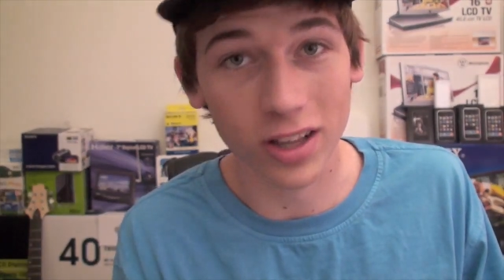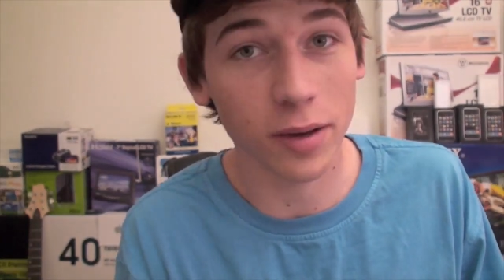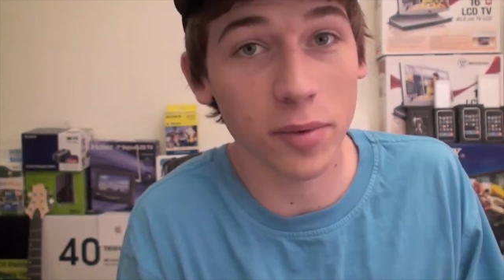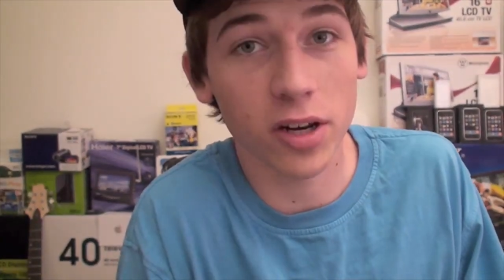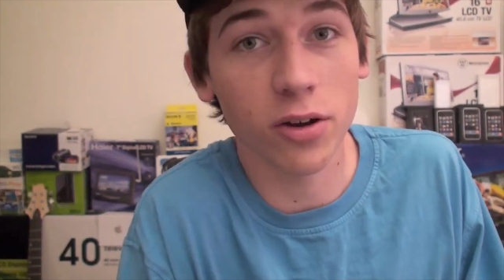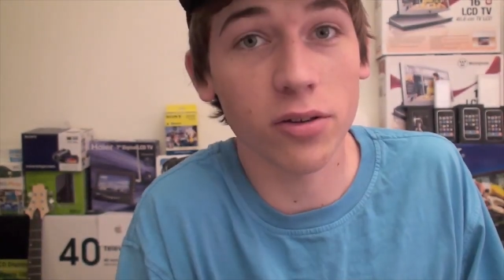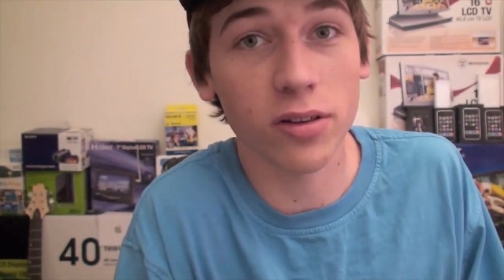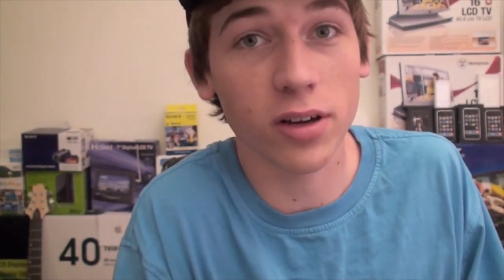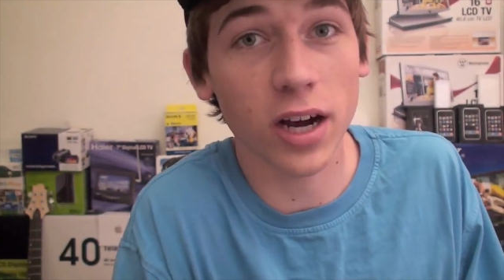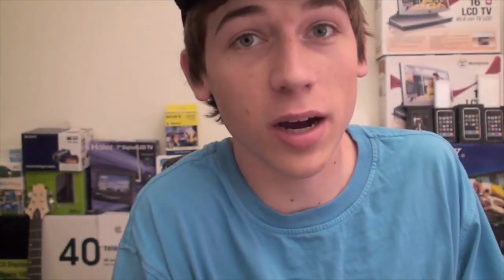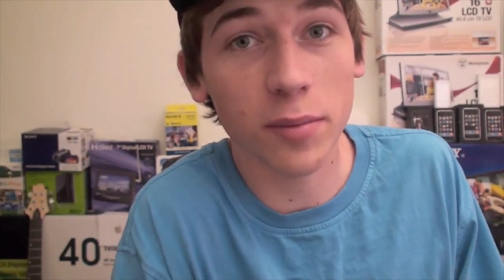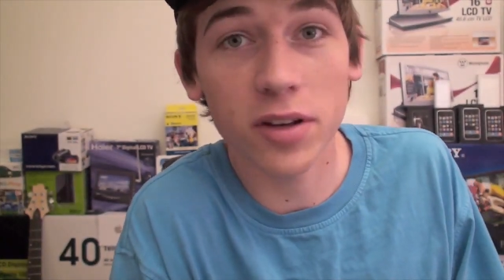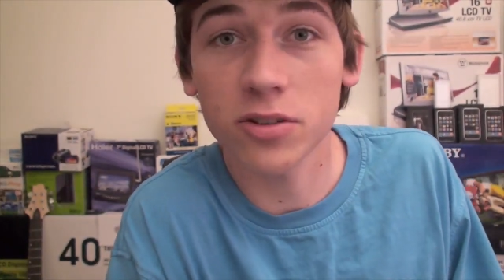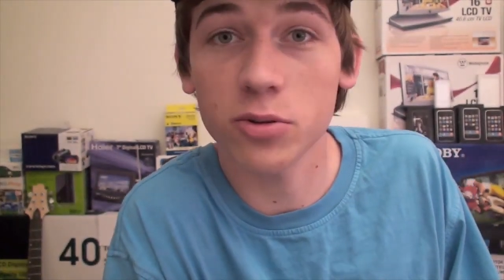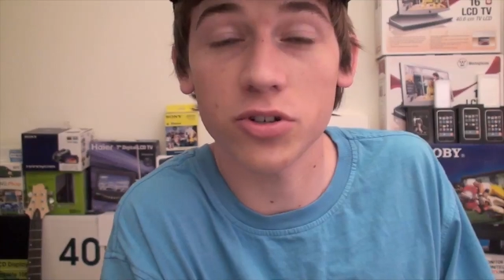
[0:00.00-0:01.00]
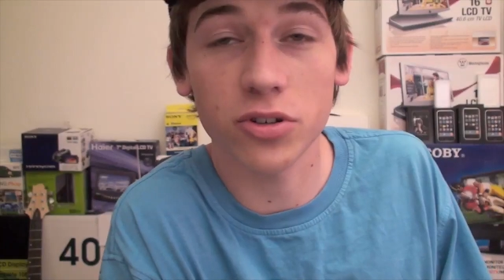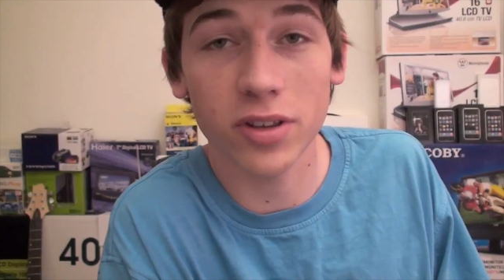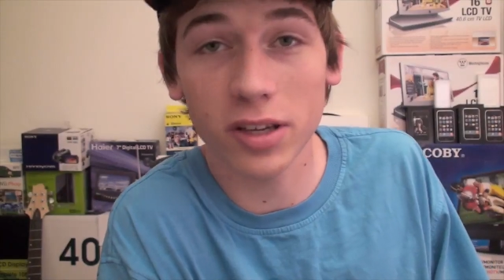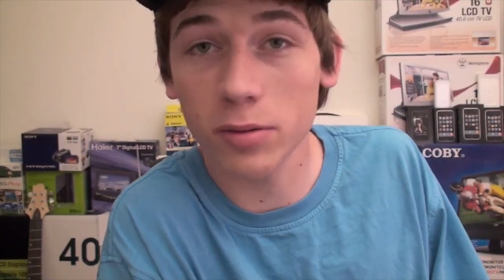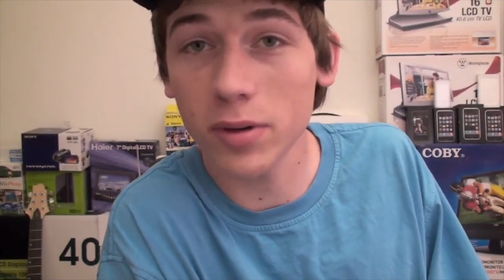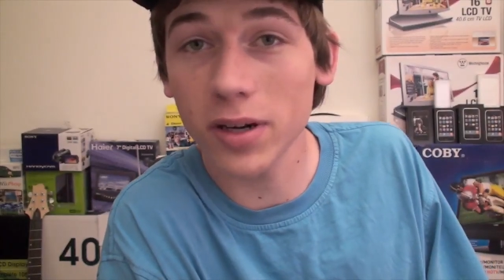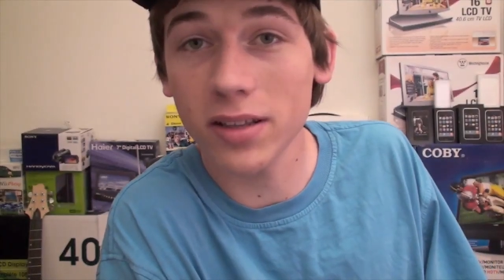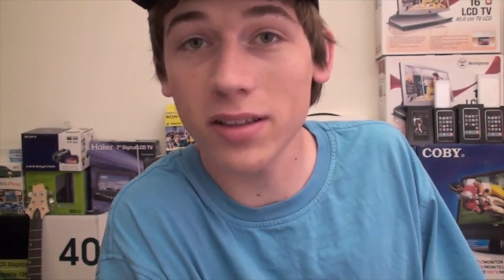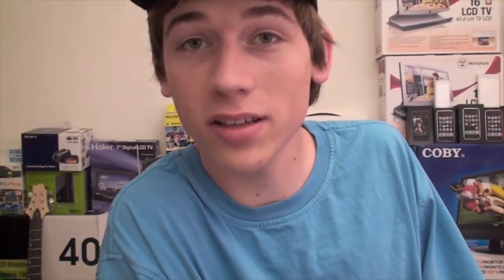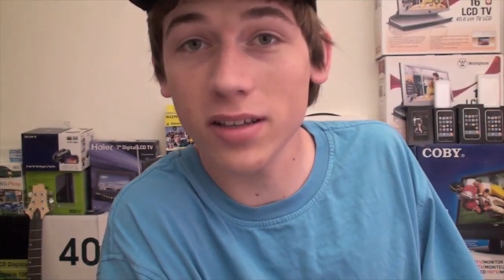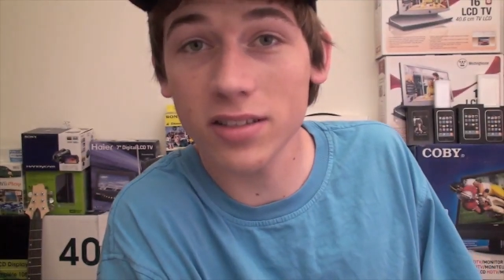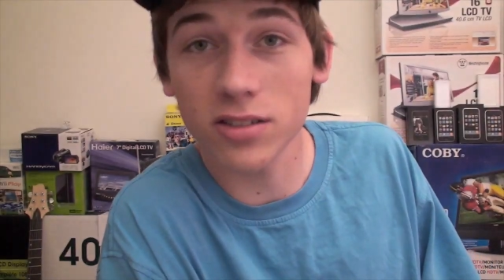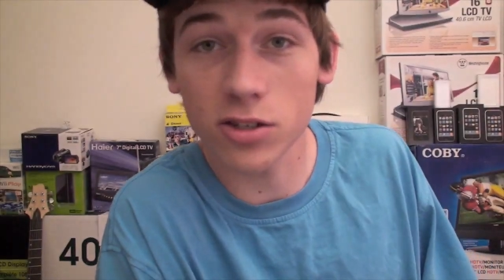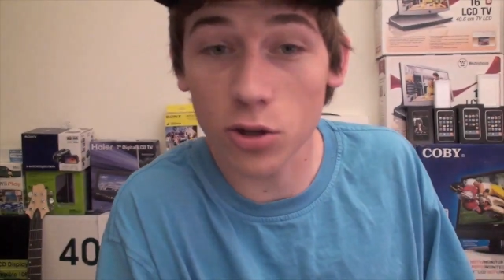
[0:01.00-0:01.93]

Let me know in the comments what you think about this.